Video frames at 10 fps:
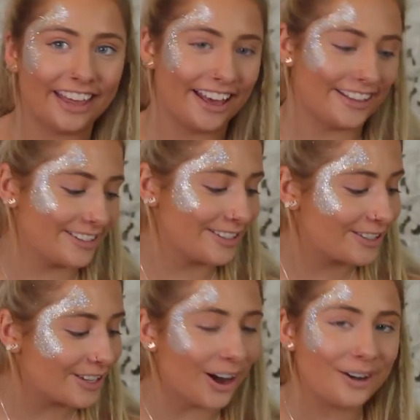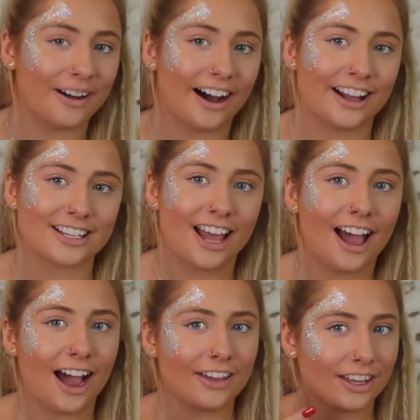this so much.
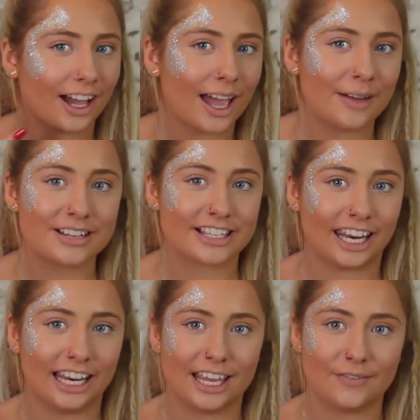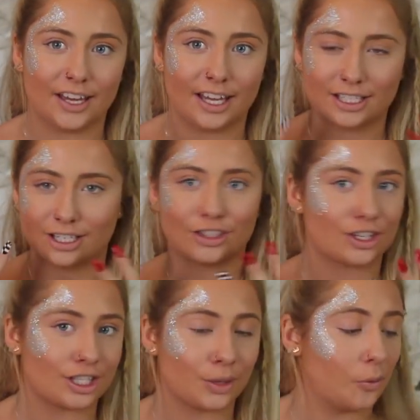I think I am just gonna leave it to
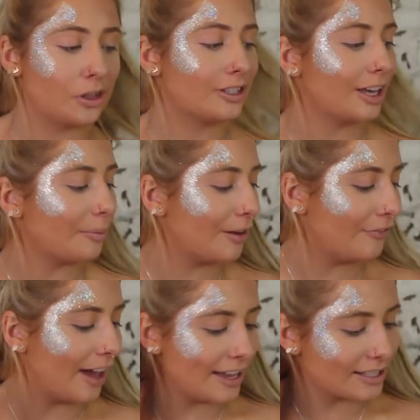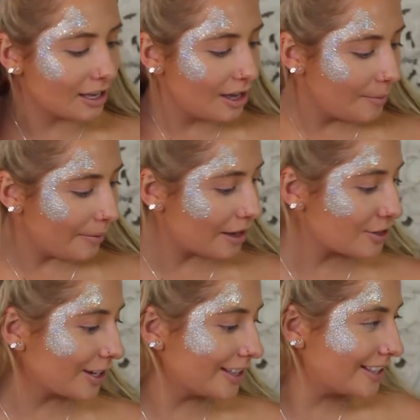just the one side of my face, but
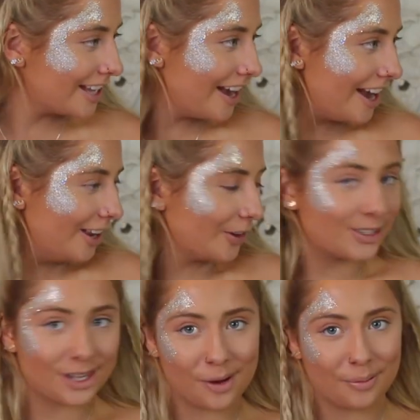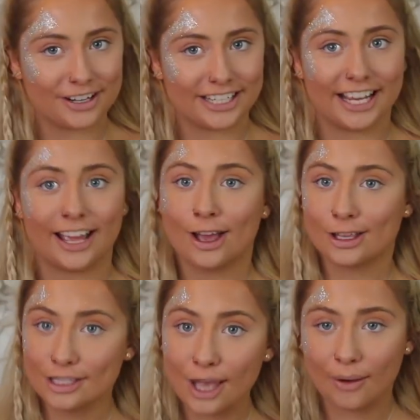as you can see, it looks so pretty,
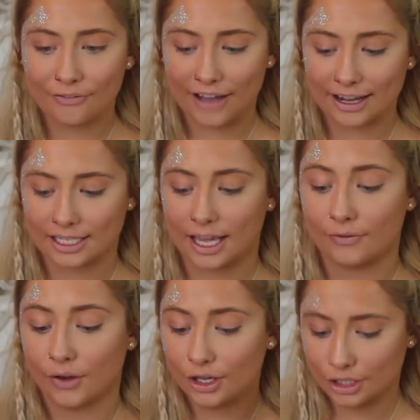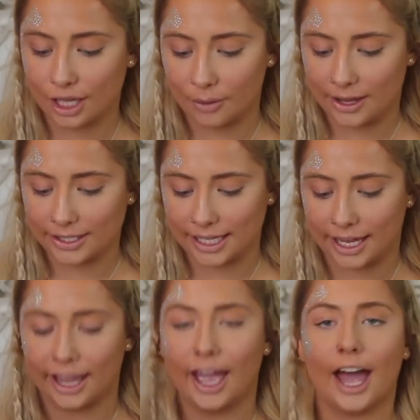so effective, so
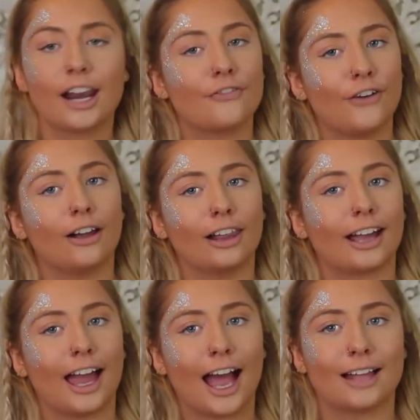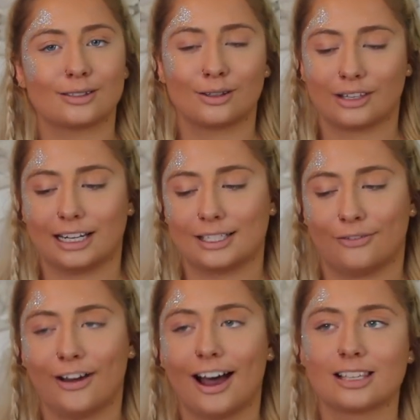easy, and I felt like I had to do the glitter
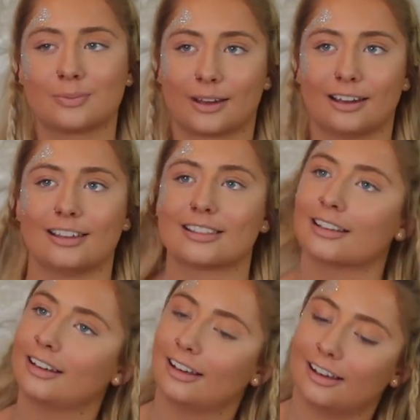first because,